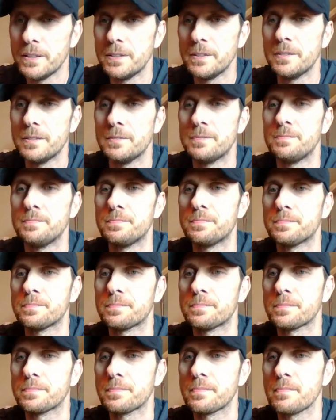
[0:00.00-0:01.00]

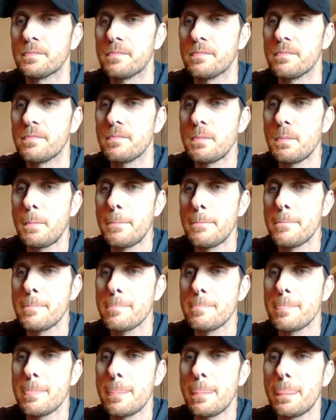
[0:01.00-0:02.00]

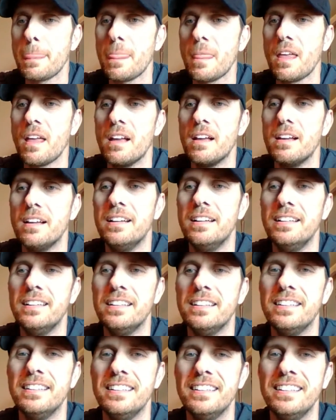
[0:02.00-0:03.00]

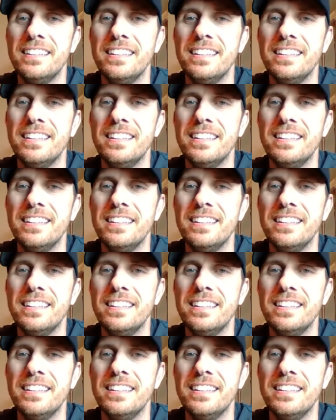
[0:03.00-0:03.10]
No one is speaking in this clip.